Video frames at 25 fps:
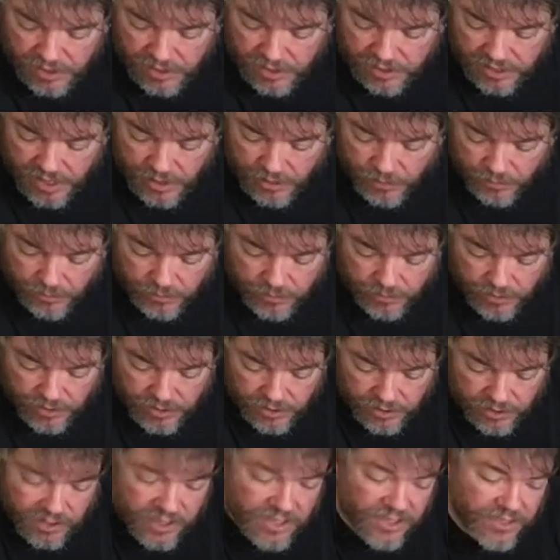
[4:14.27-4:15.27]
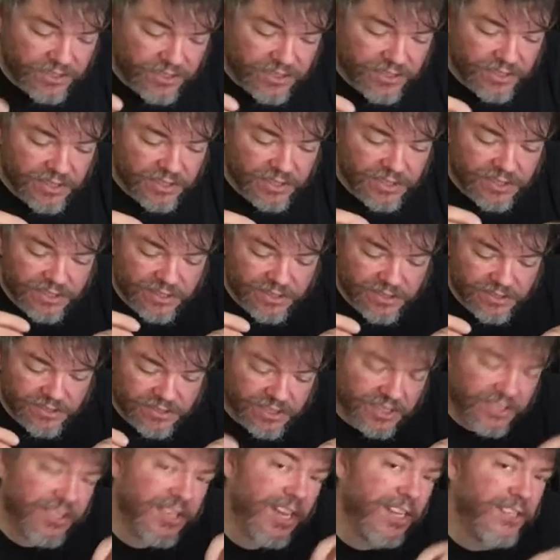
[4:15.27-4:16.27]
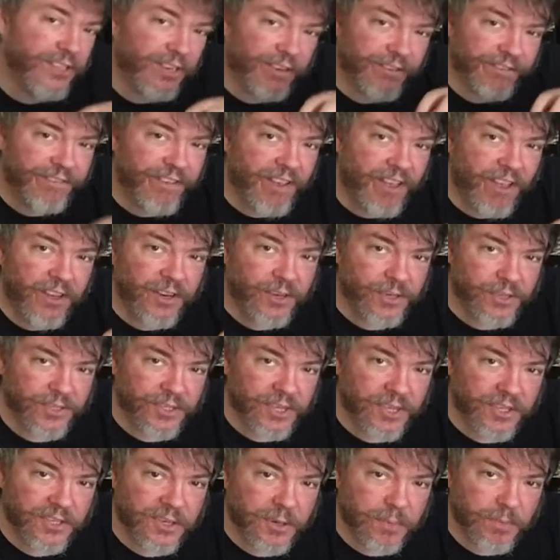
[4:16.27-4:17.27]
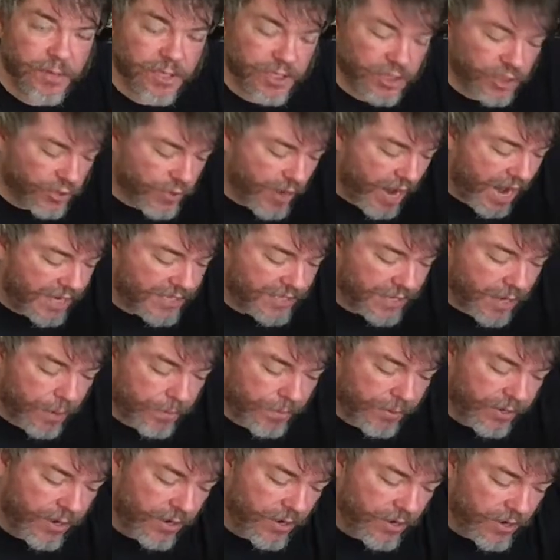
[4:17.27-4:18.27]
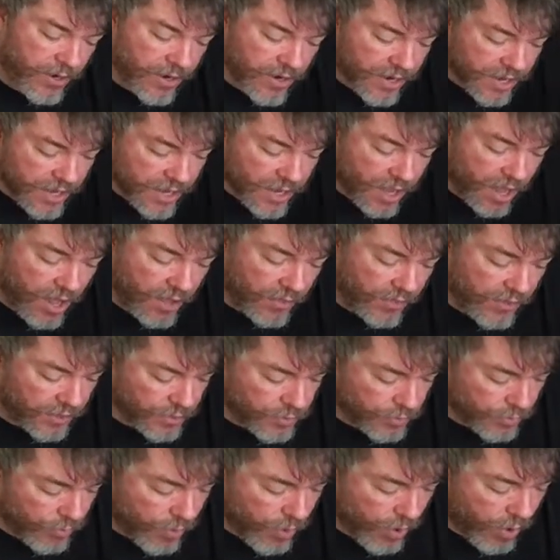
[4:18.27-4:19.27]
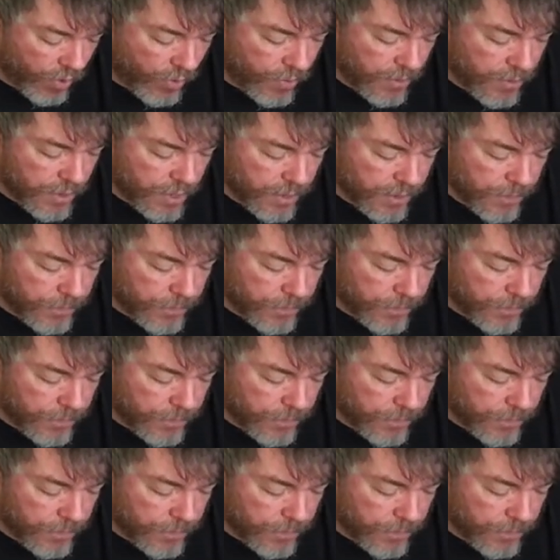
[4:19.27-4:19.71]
Now, this success or failure system is tracked up here on this row